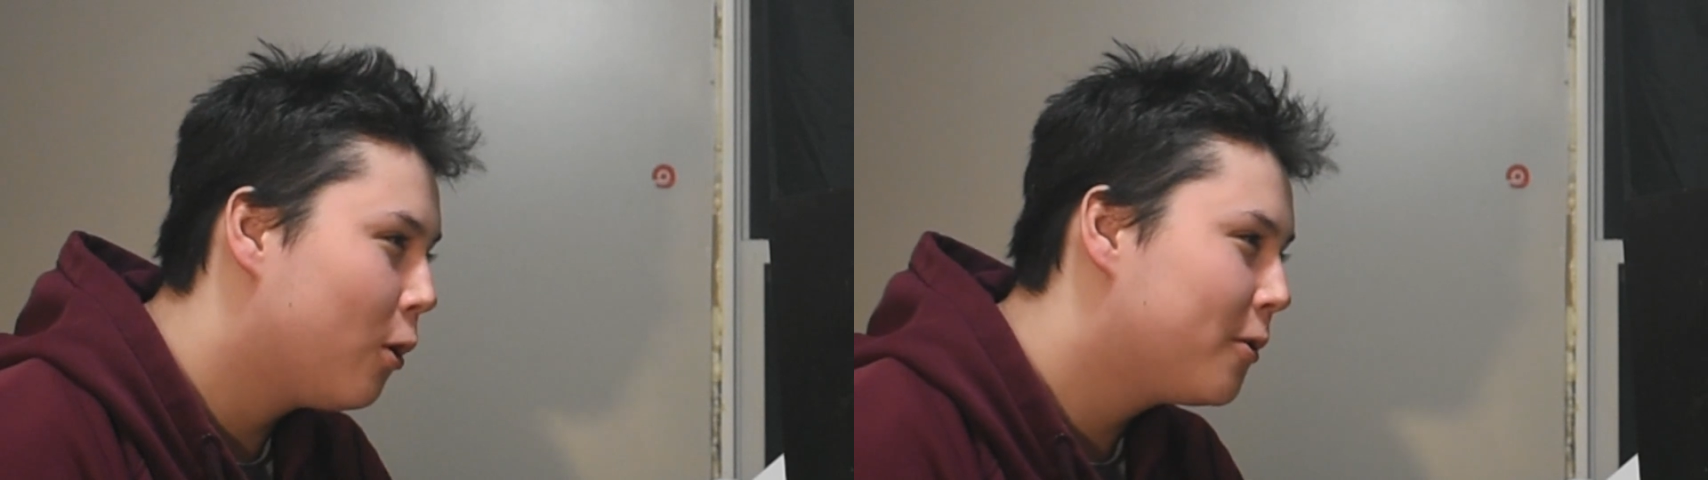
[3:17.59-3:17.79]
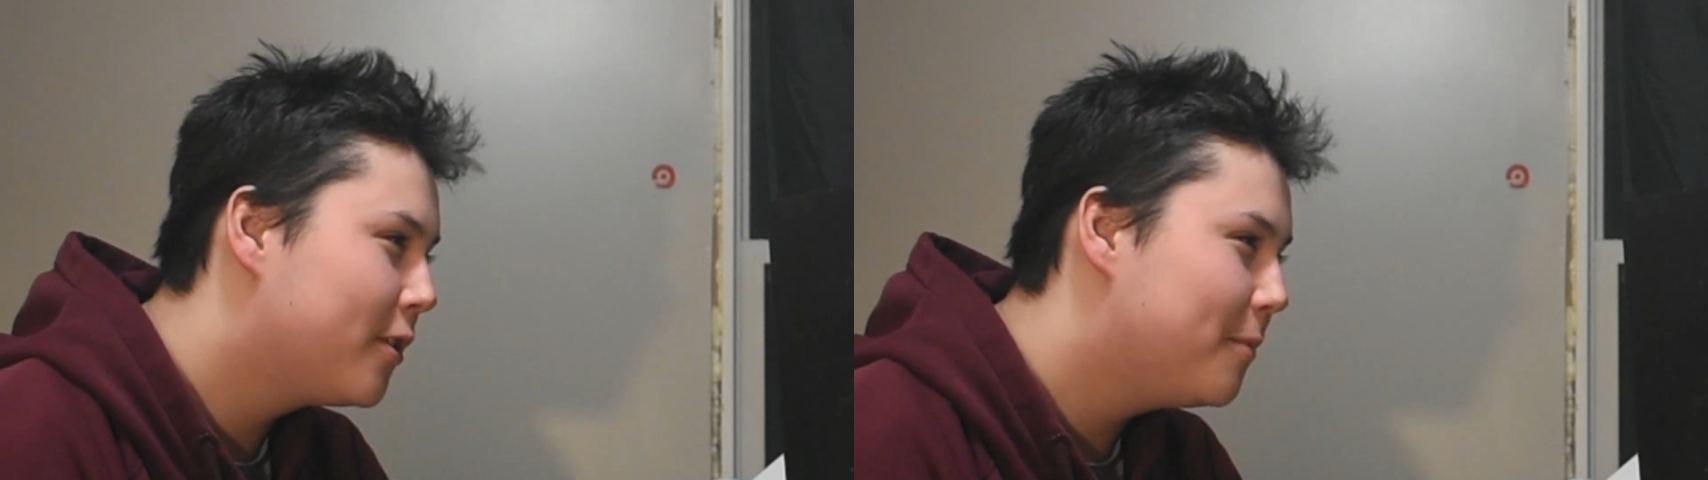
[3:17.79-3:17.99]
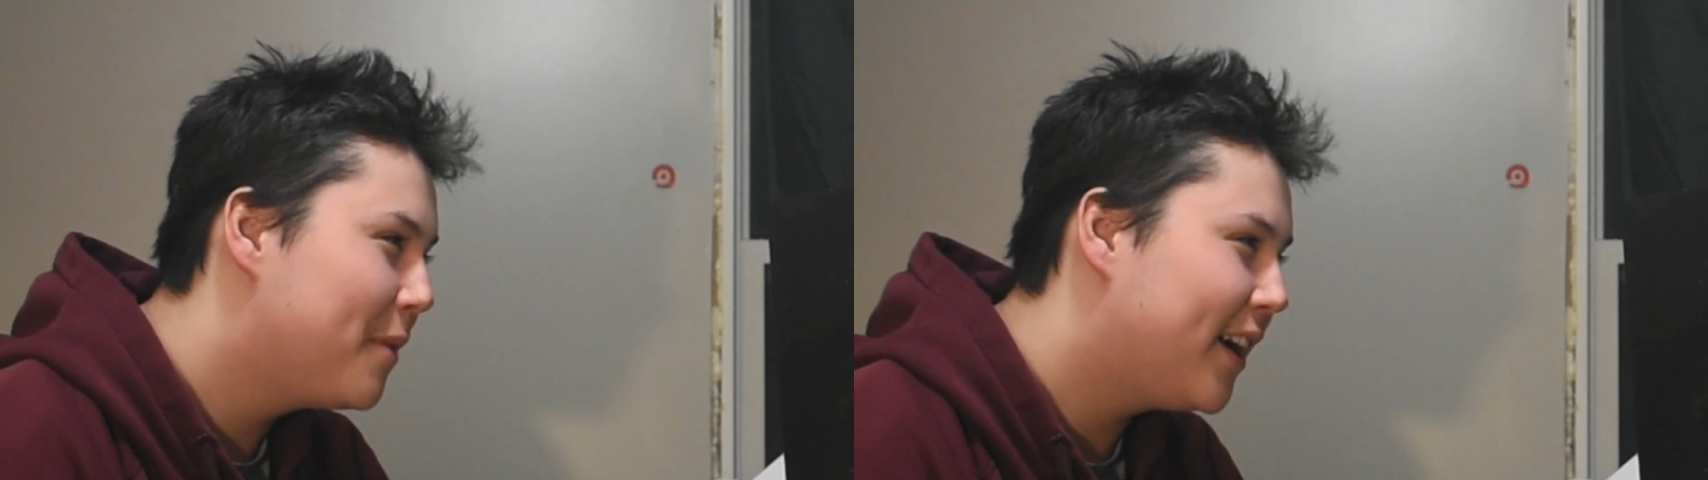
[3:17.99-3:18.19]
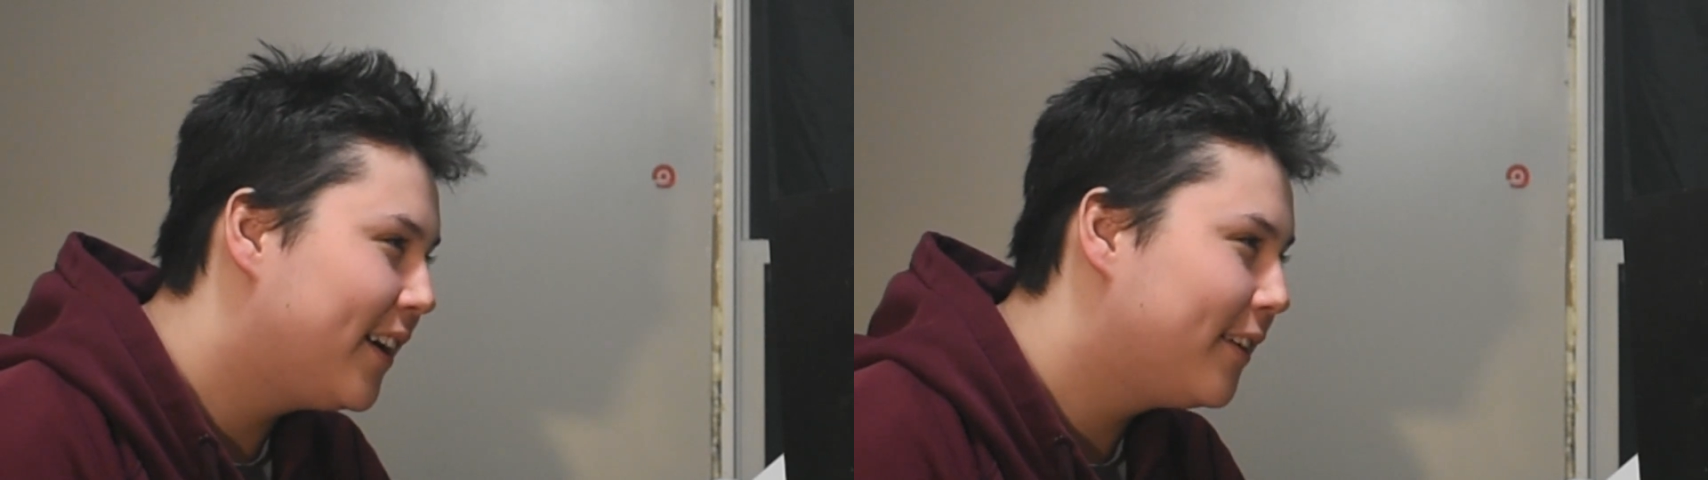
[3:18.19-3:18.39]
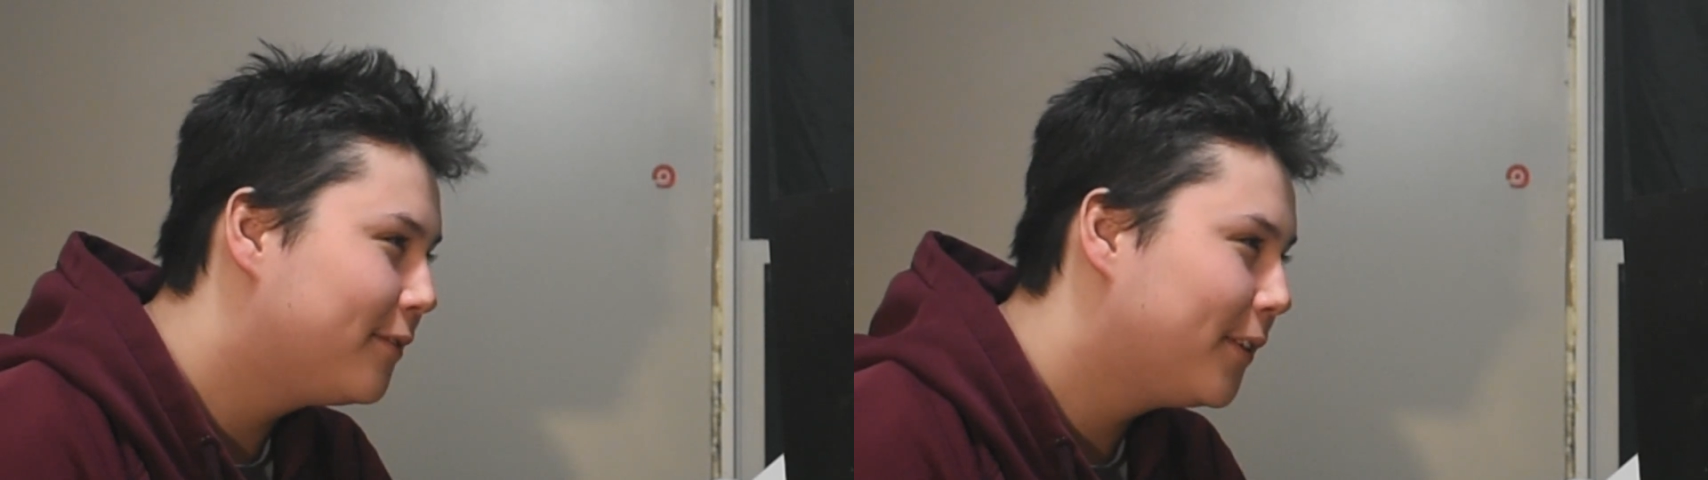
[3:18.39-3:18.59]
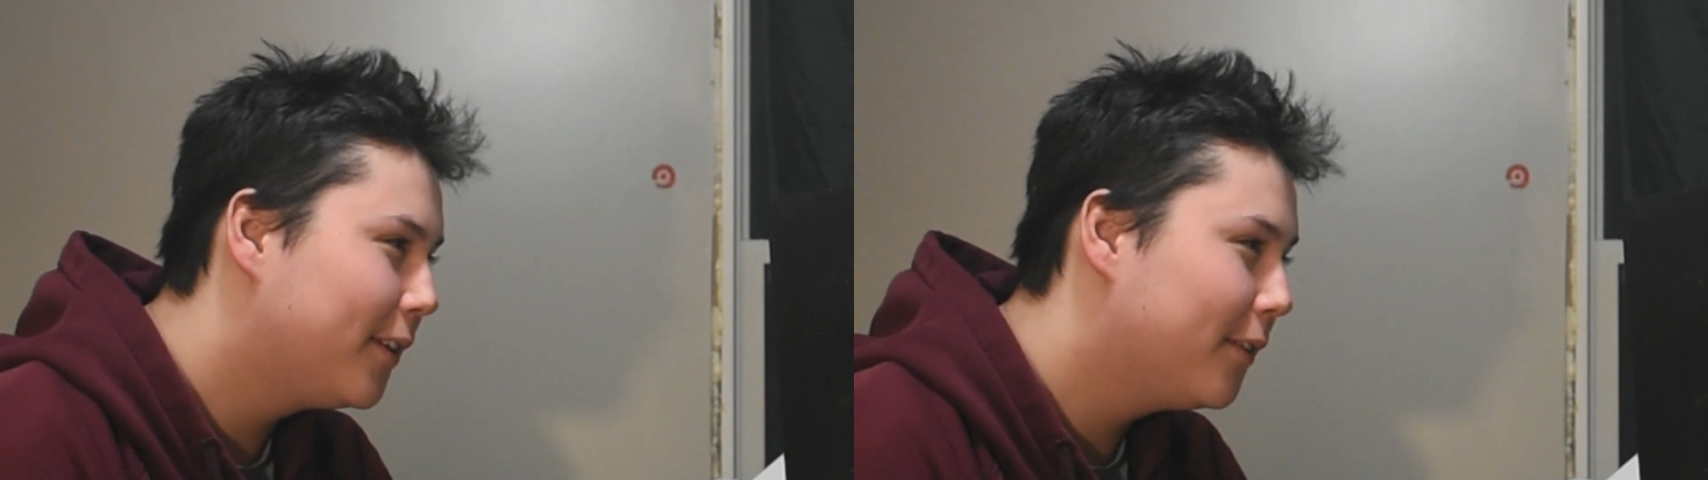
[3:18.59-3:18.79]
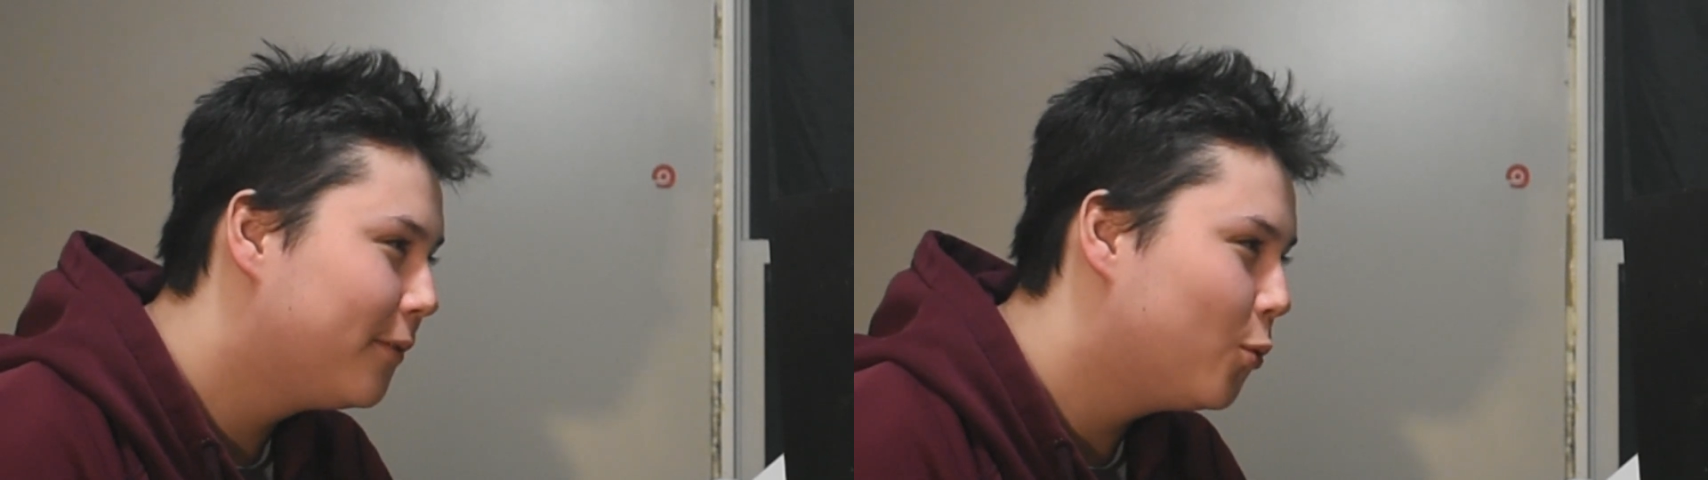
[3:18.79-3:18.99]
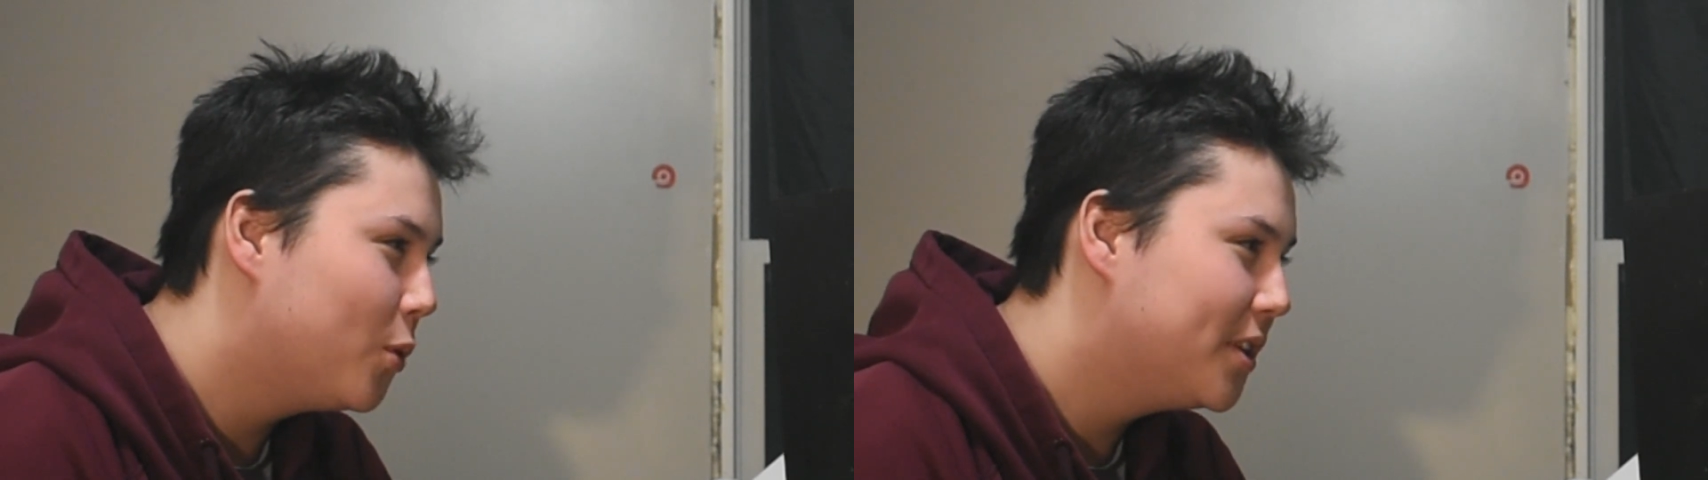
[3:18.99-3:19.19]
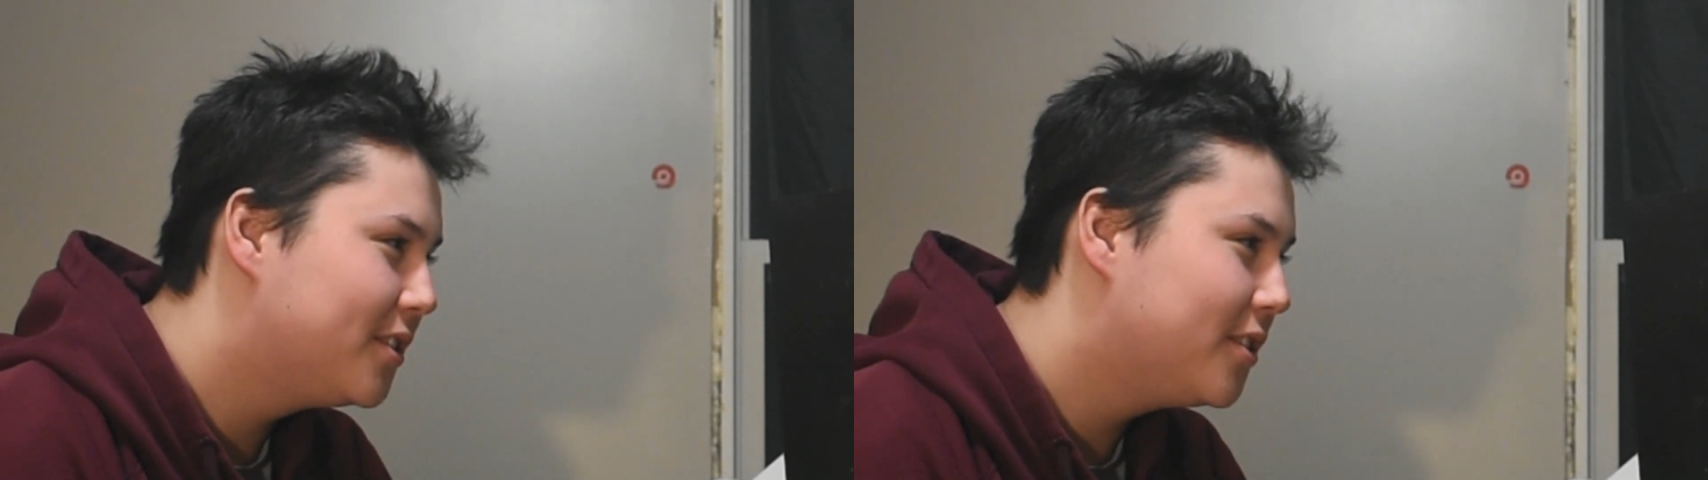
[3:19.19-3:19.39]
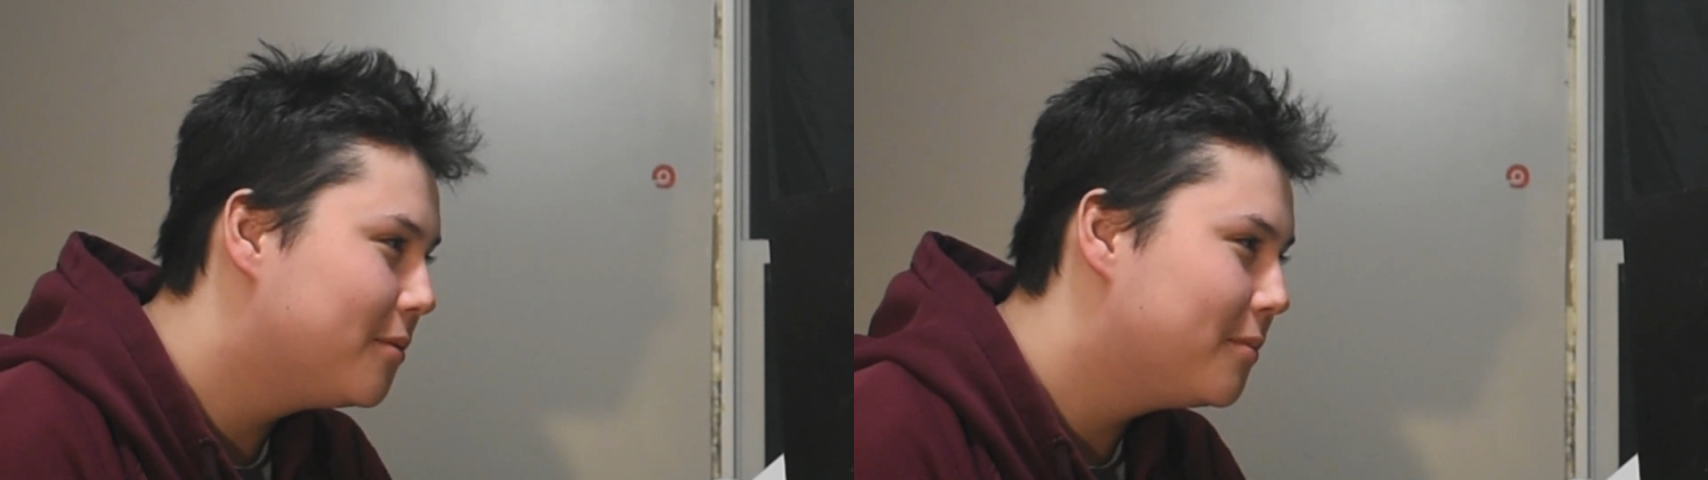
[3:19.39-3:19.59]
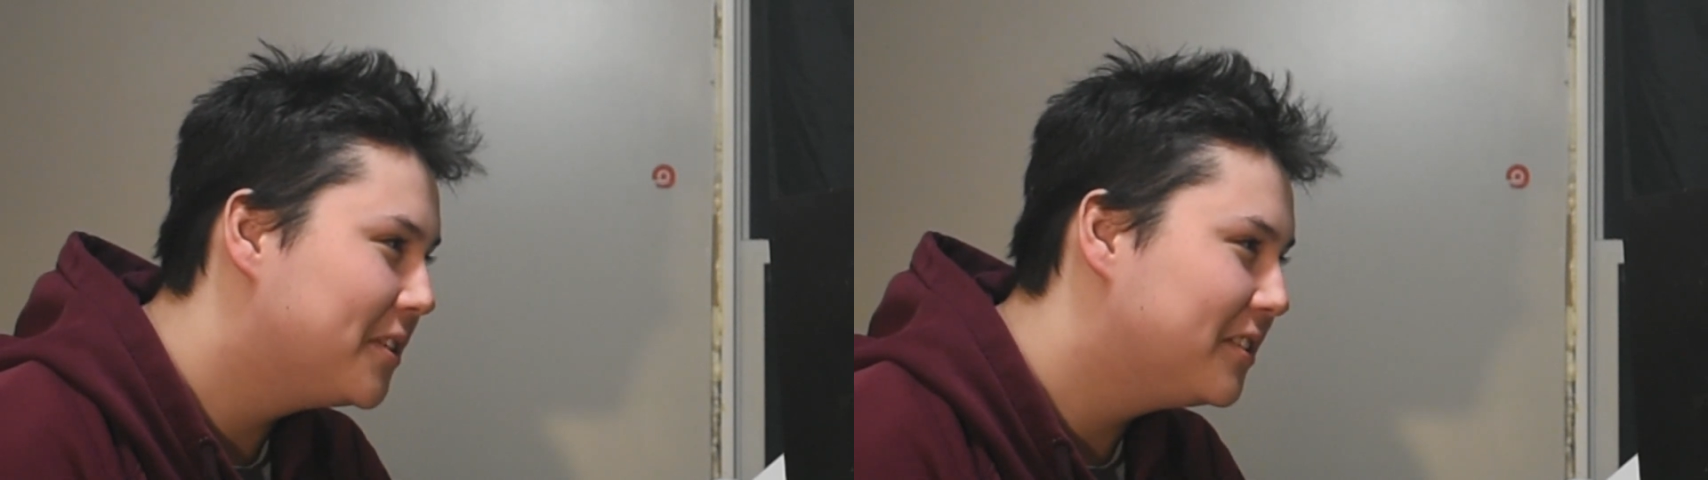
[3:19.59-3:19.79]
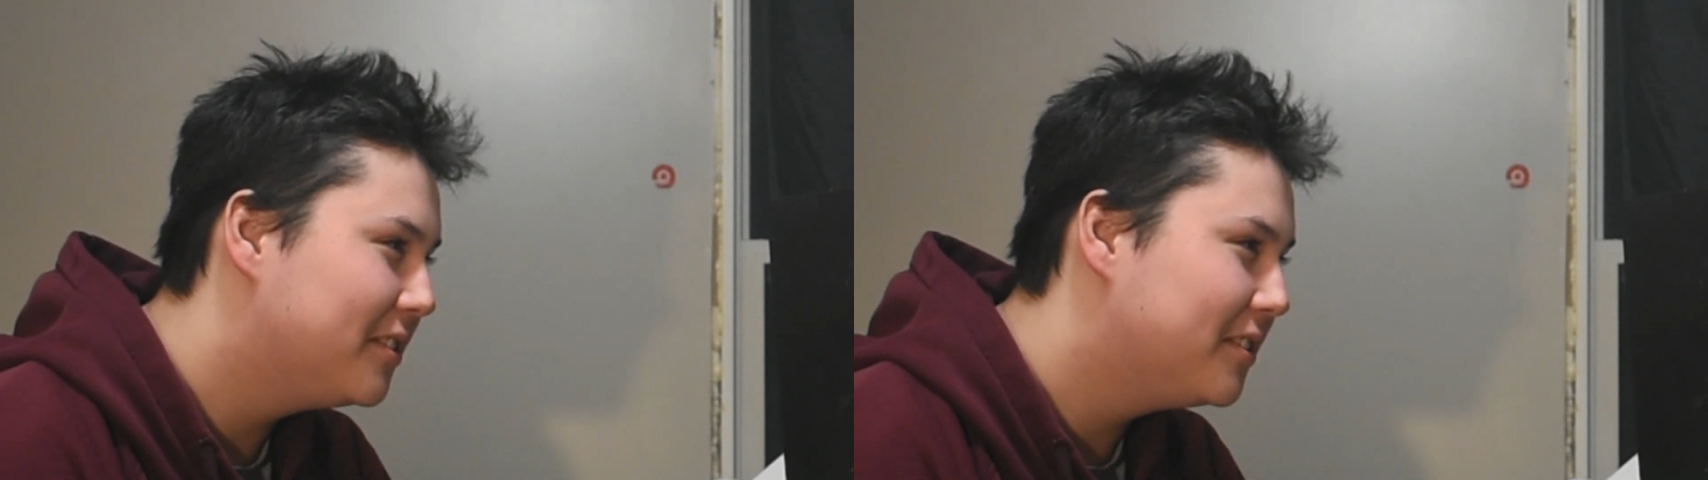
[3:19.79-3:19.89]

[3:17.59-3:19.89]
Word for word: worthy man, full of wisdom